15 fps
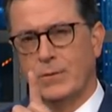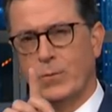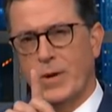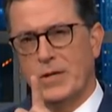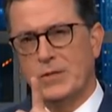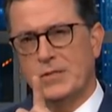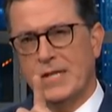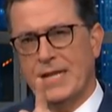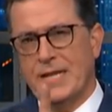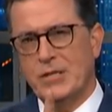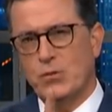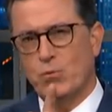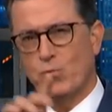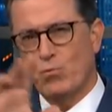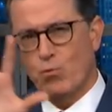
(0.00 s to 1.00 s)
Wait, you said
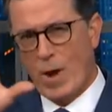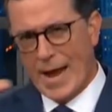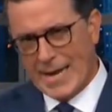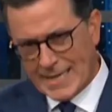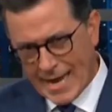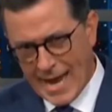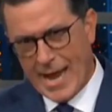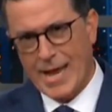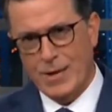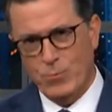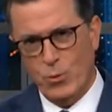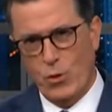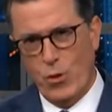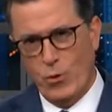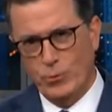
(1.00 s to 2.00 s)
his right hand
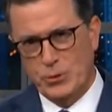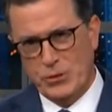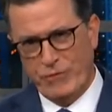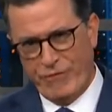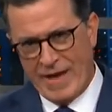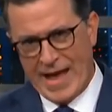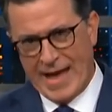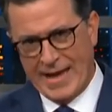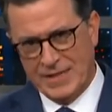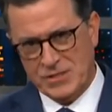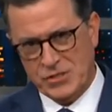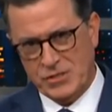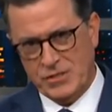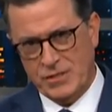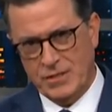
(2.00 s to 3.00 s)
will hold you
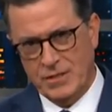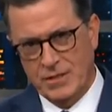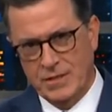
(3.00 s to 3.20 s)
fast,